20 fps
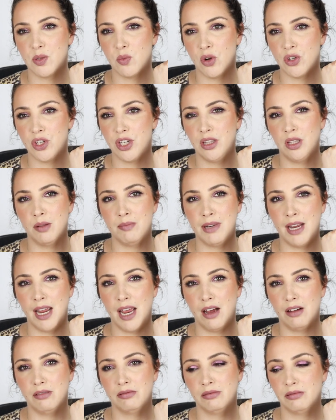swatching them
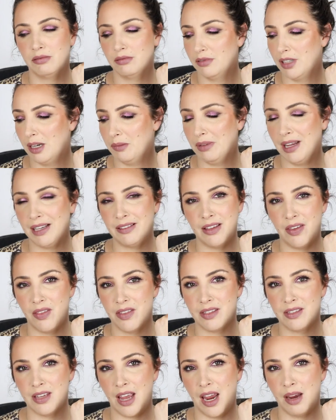now, I'm like, they're
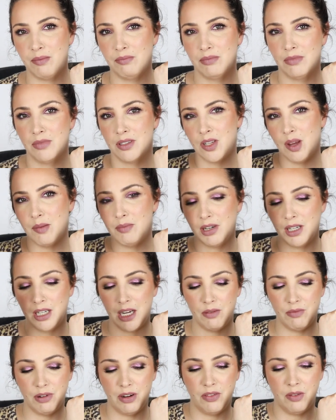the same. So I'm going to
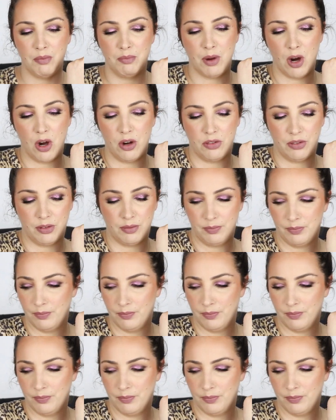get rid of them both.